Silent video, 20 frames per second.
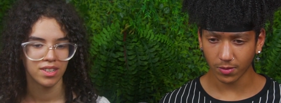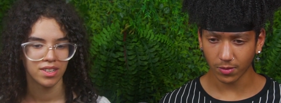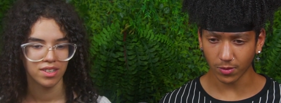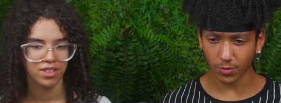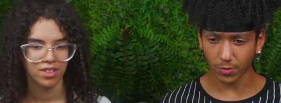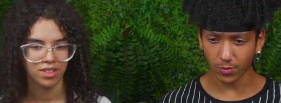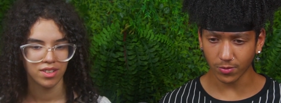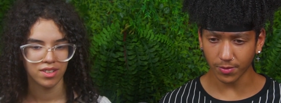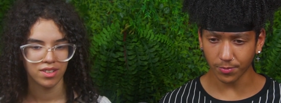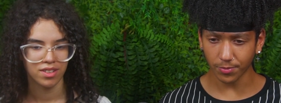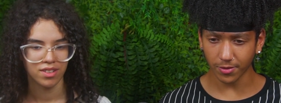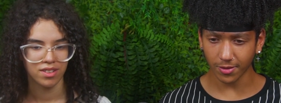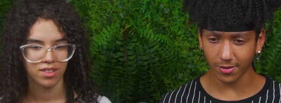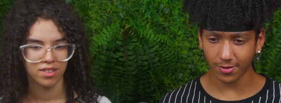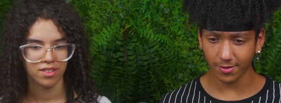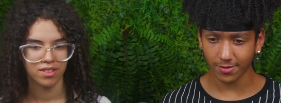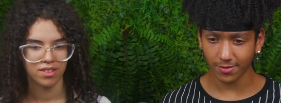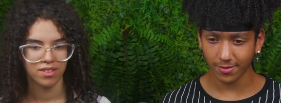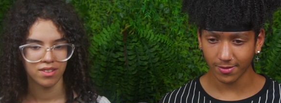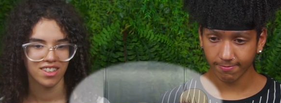Speaker 1: You something?
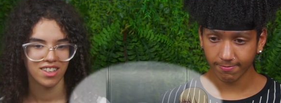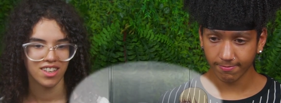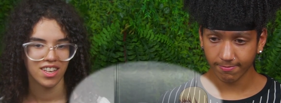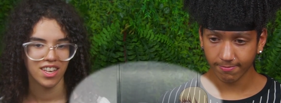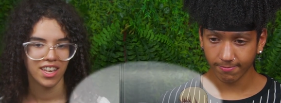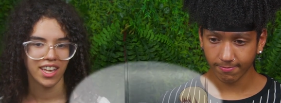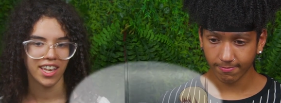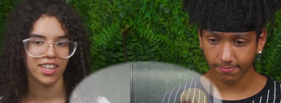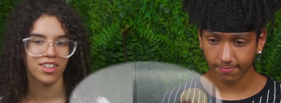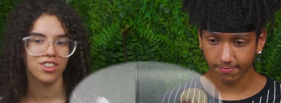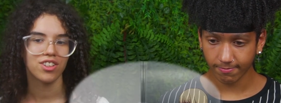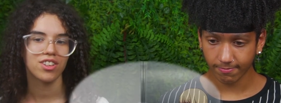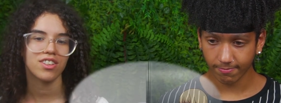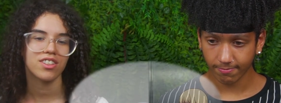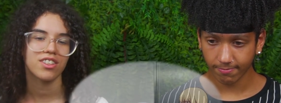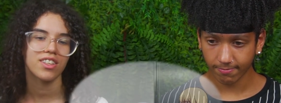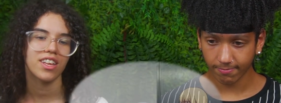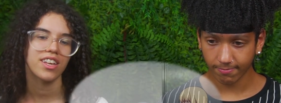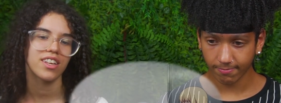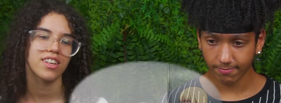
Speaker 2: He looks
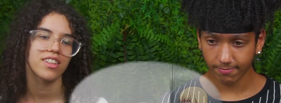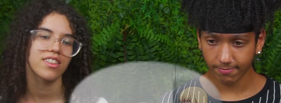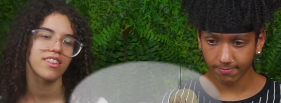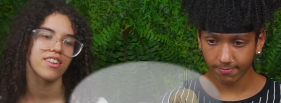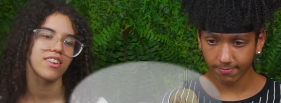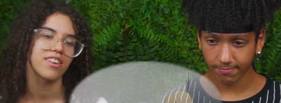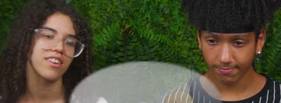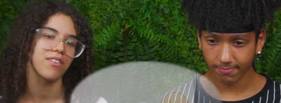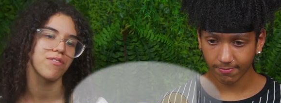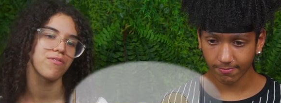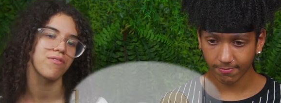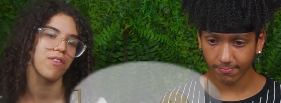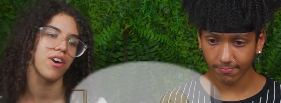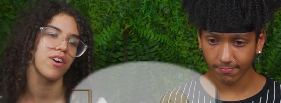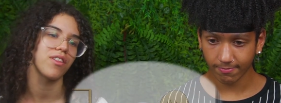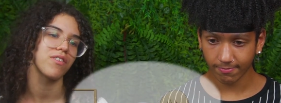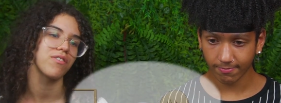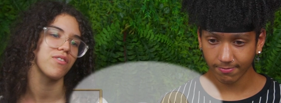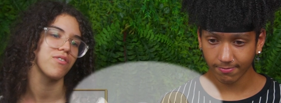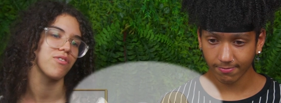like the
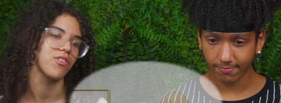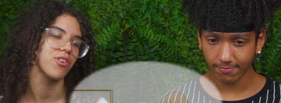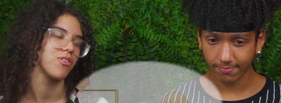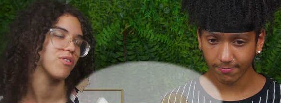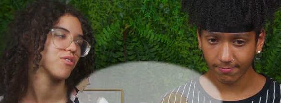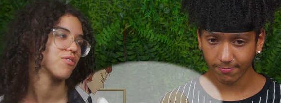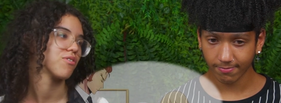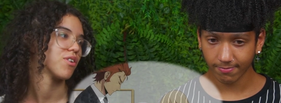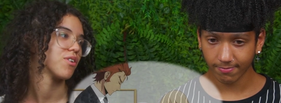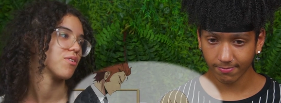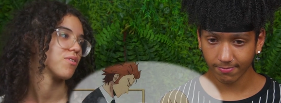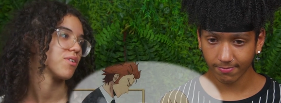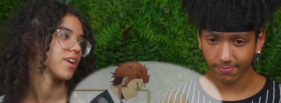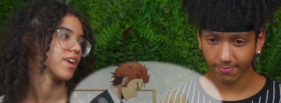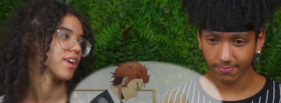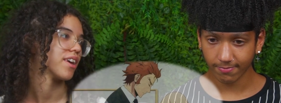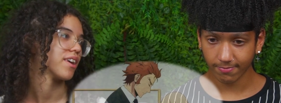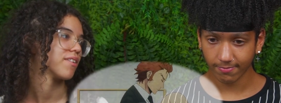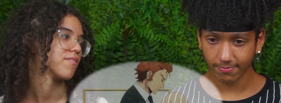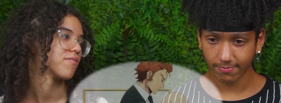father of
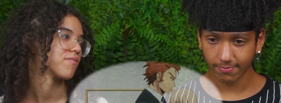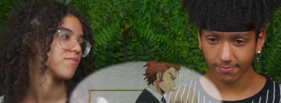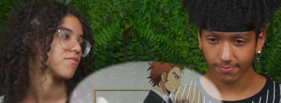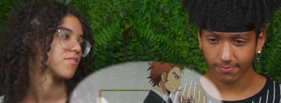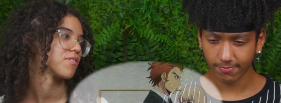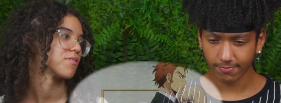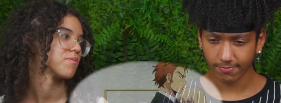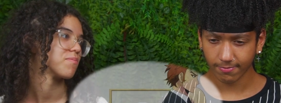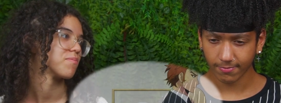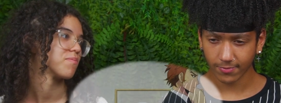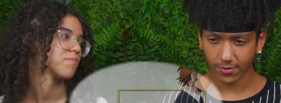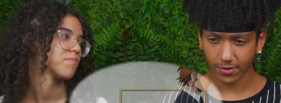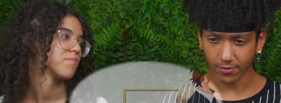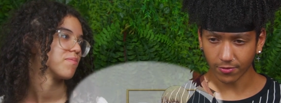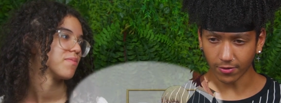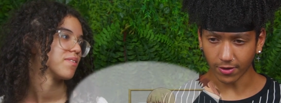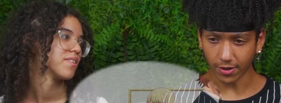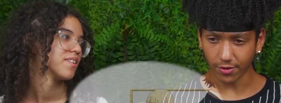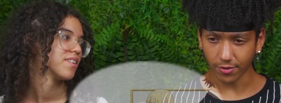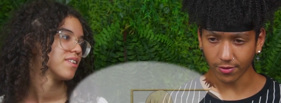Todoroki from...
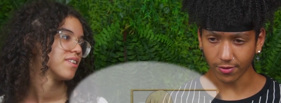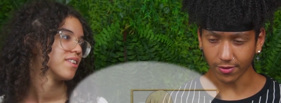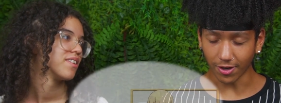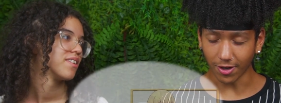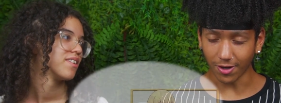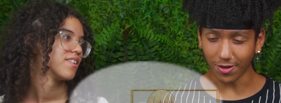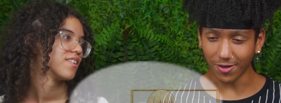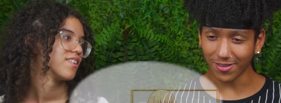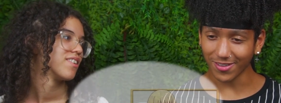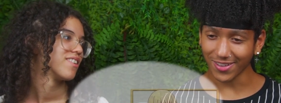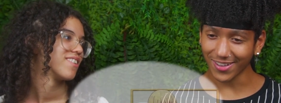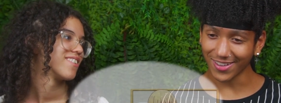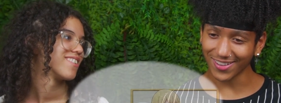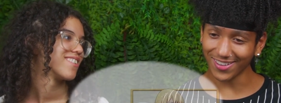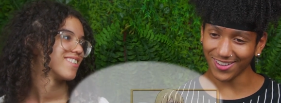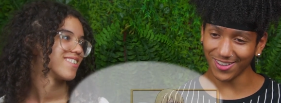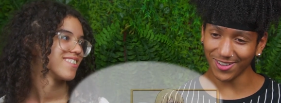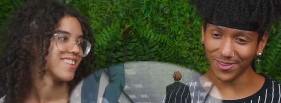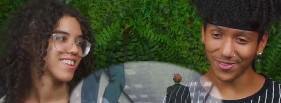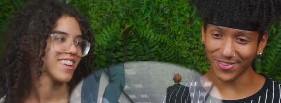
Speaker 1: Father... Oh, yeah, a
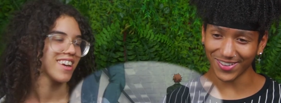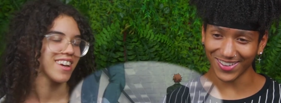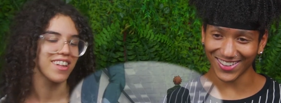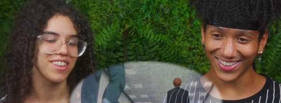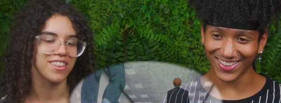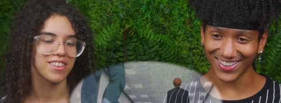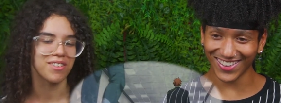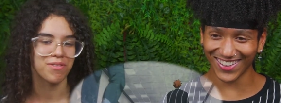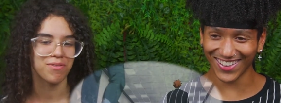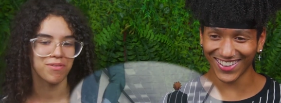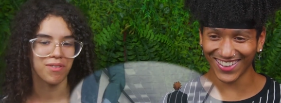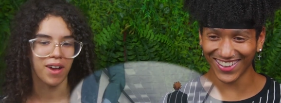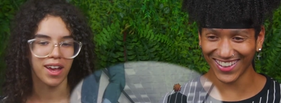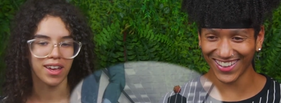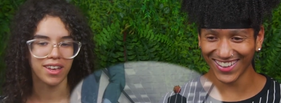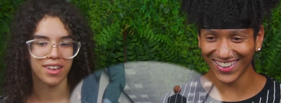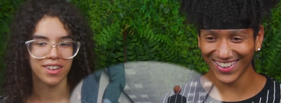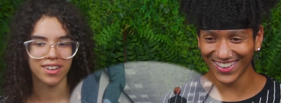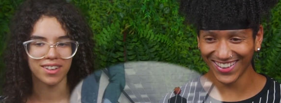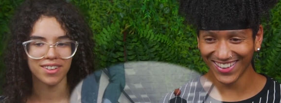little
Speaker 2: yeah, bit.
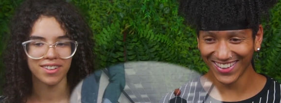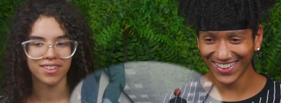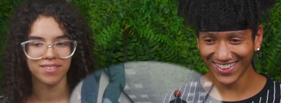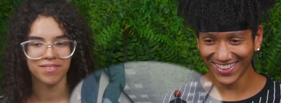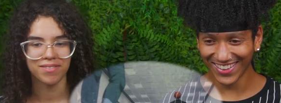Fire.